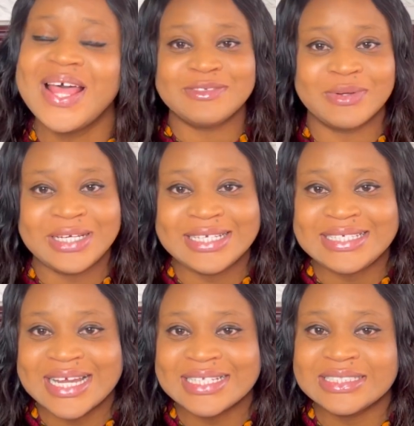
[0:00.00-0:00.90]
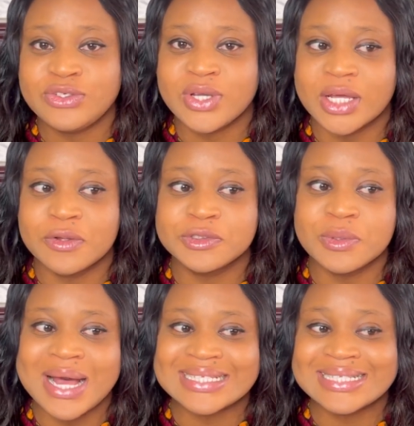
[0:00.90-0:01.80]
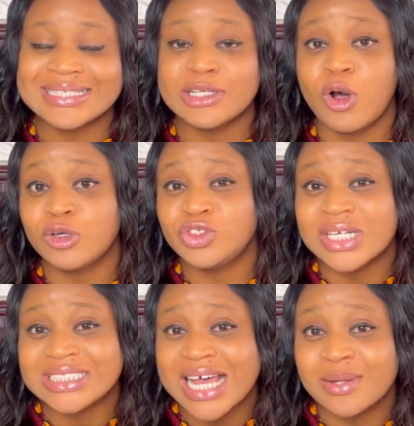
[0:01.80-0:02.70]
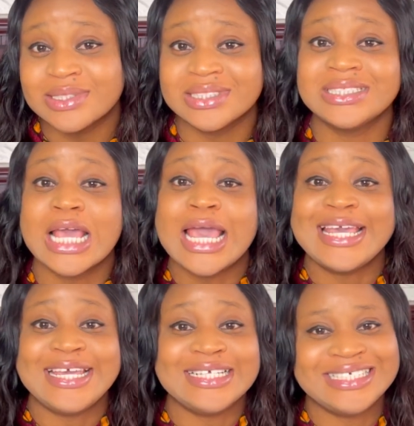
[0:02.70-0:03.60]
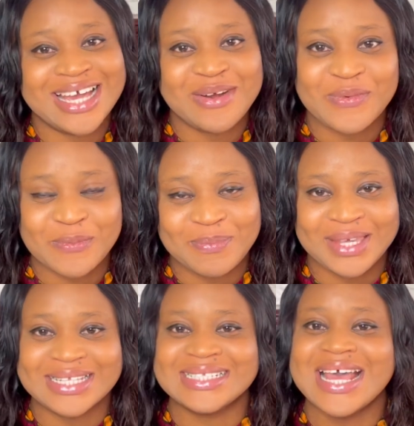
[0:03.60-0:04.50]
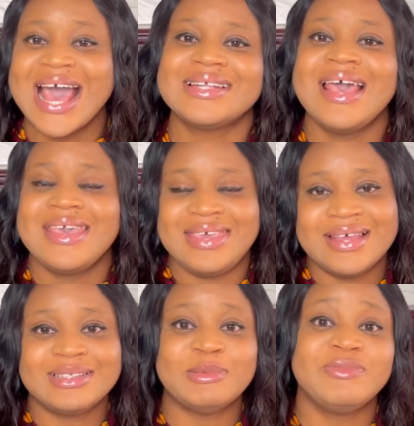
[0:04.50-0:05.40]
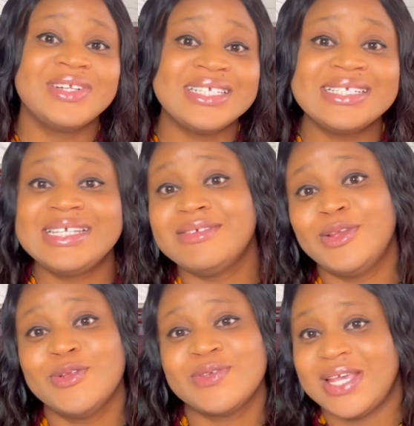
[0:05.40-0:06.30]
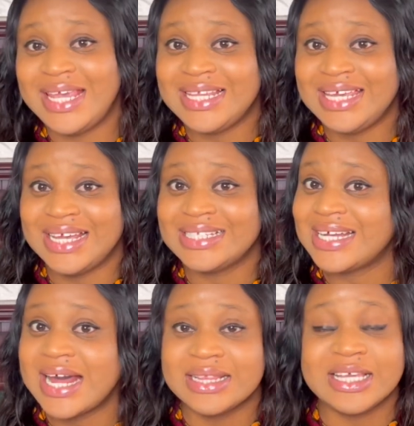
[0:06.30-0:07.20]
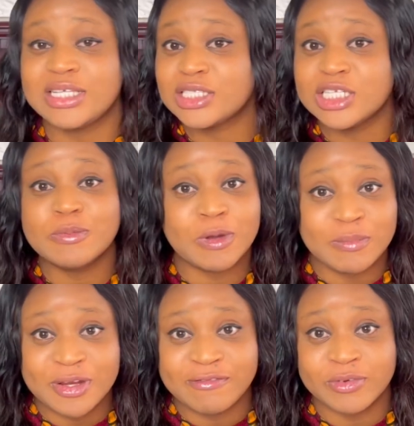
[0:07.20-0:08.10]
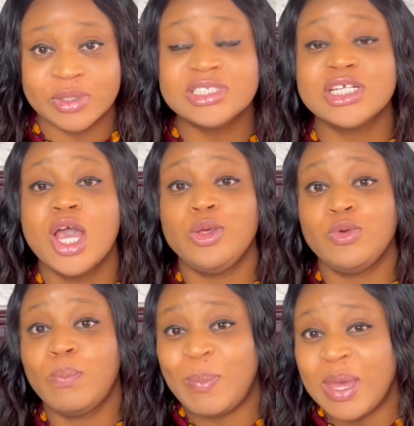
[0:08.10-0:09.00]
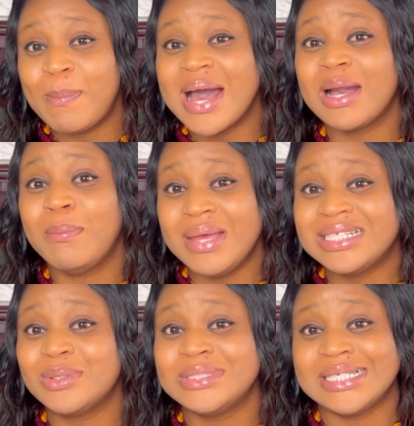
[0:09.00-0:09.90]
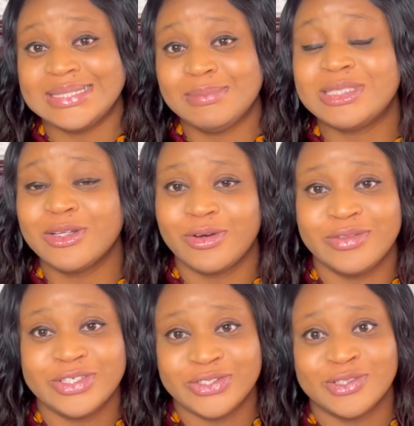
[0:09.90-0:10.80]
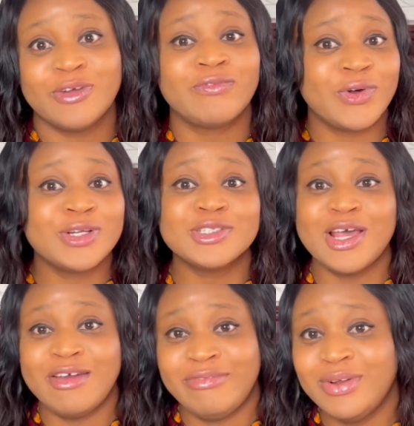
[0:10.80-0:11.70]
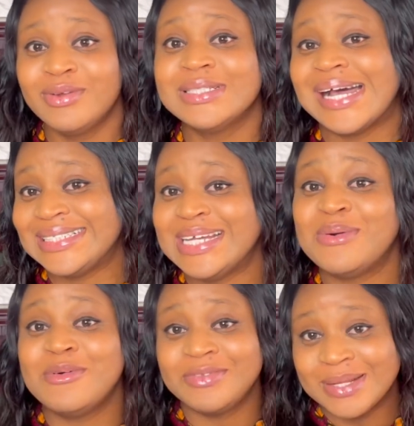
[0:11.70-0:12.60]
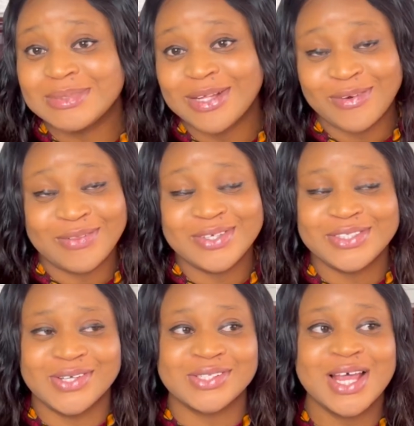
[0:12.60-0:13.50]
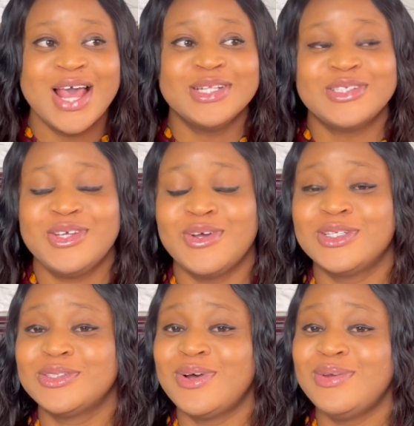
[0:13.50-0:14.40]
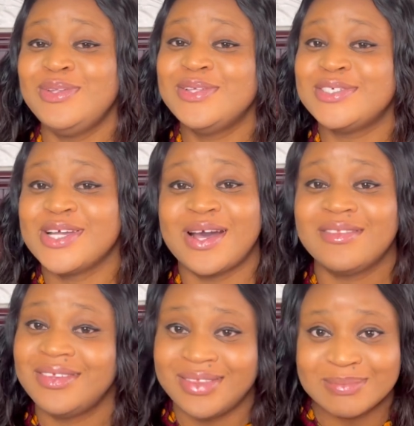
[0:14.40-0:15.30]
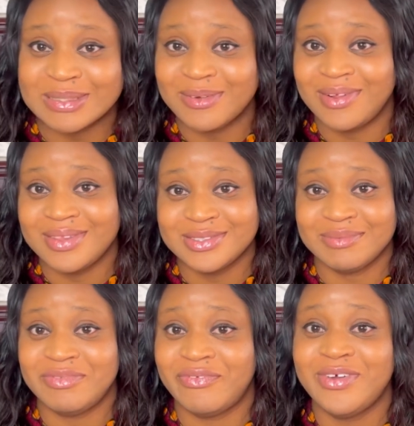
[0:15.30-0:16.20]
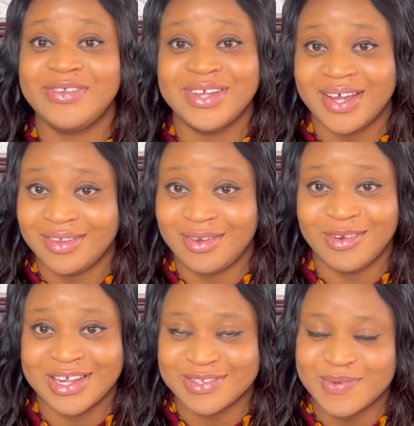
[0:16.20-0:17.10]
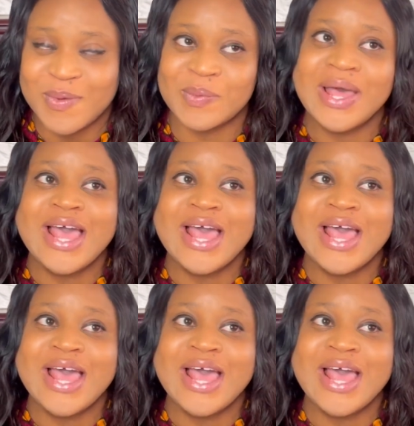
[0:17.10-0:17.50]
For Indians, you can also access 100,000 Indian rupees. Yes, universities give loan to Indians, and it is not public funds. You pay back based on their terms and conditions. Of course, every loan has their own terms and conditions. So you need to check out the terms and conditions before you take any loan at all.